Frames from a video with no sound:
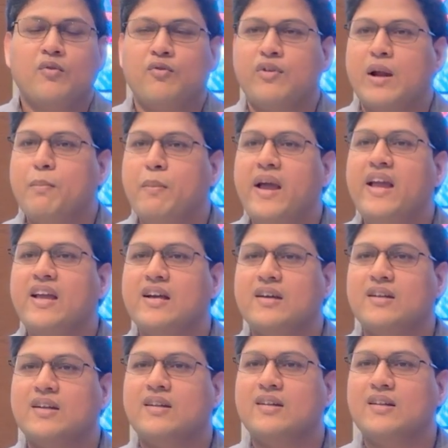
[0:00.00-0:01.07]
for a mayor,
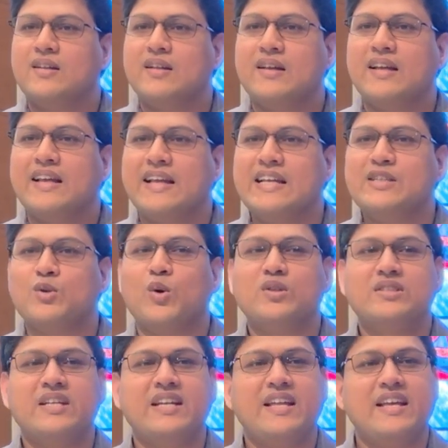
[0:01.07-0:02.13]
his own
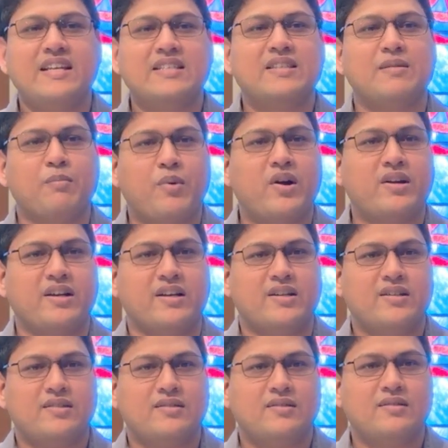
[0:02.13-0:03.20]
city is important.
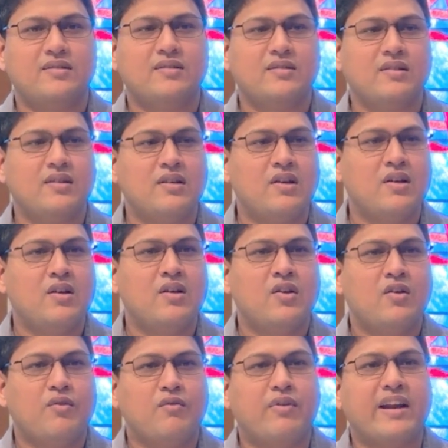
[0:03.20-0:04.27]

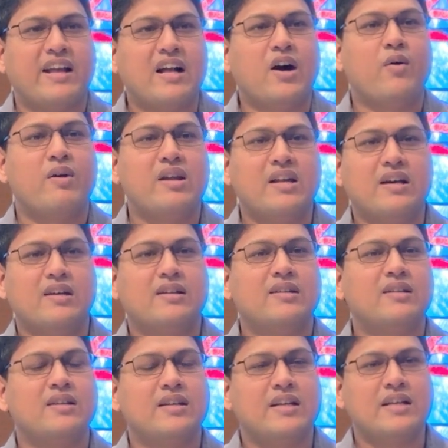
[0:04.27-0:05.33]
For a governor,
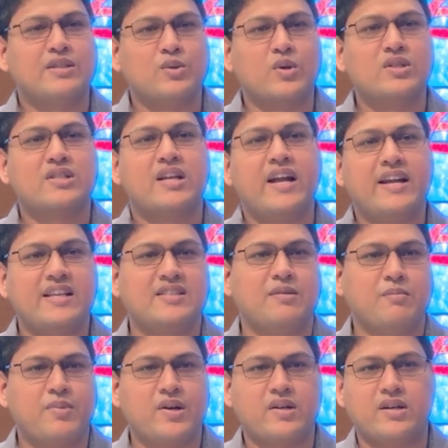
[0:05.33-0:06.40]
his own state is
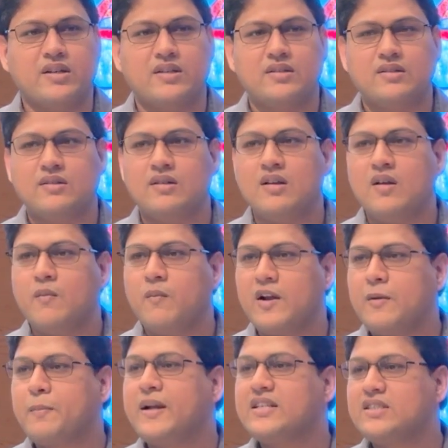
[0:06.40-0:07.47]
important. For
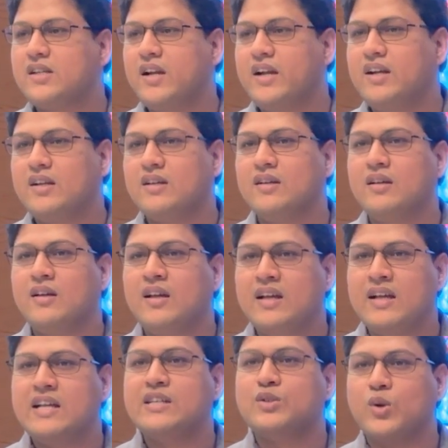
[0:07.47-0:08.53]
a president,
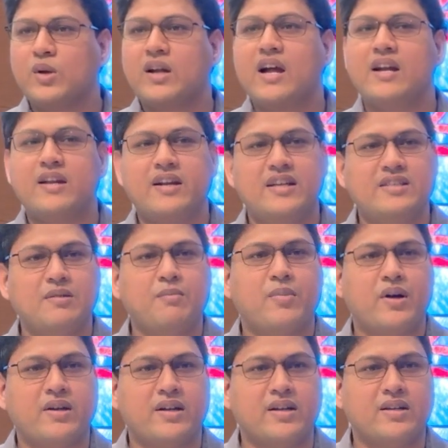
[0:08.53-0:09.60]
his own country is
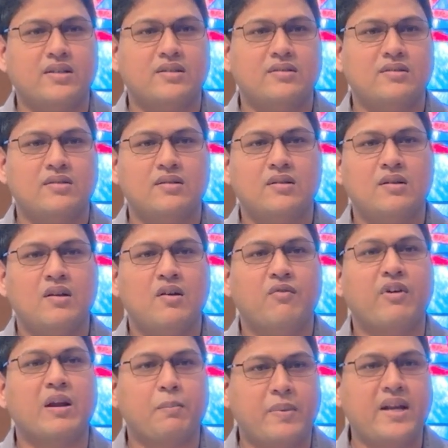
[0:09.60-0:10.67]
important.
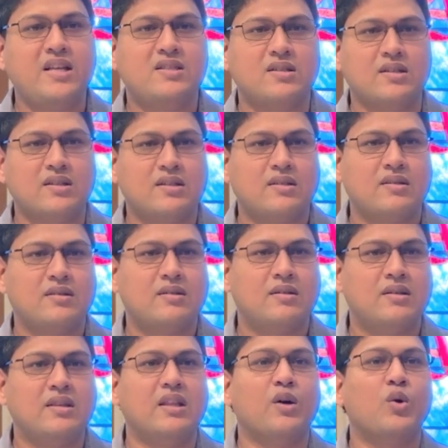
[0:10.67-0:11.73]
For a preacher,
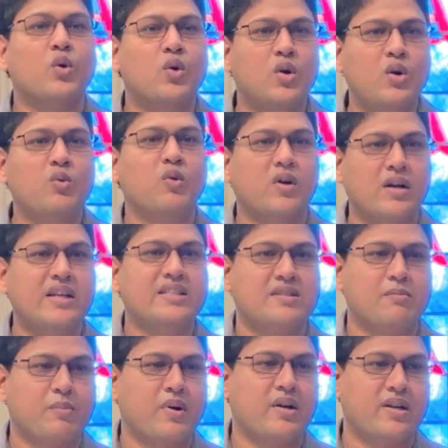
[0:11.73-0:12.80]
the whole world is
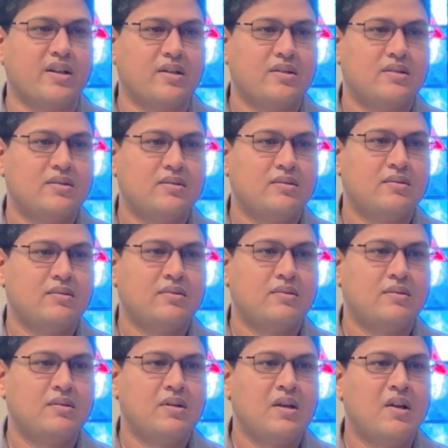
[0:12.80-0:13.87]
important.
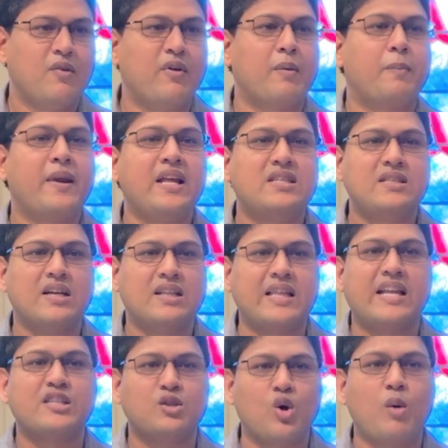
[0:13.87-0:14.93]
For preacher,
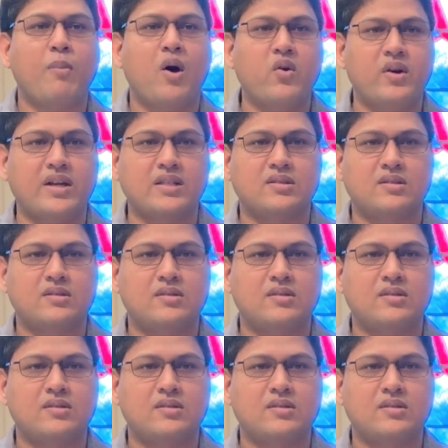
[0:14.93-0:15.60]
there is no boundaries.